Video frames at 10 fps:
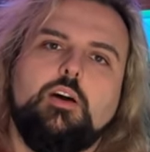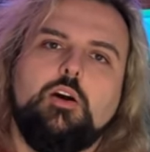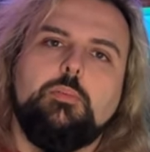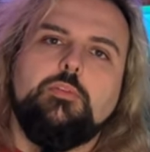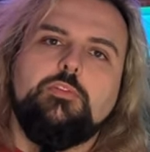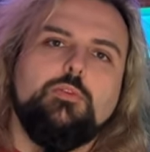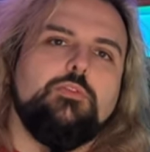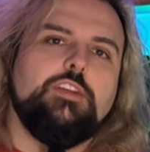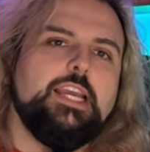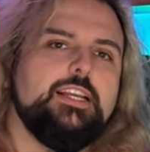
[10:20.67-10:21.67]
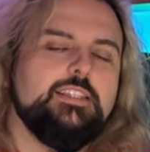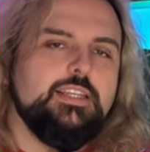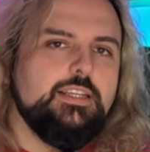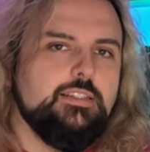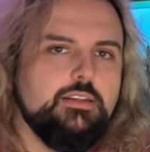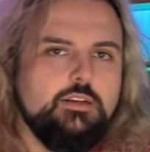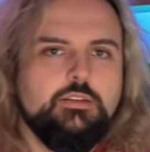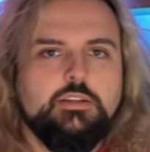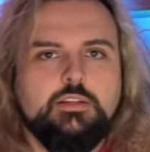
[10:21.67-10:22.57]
are before VAT, so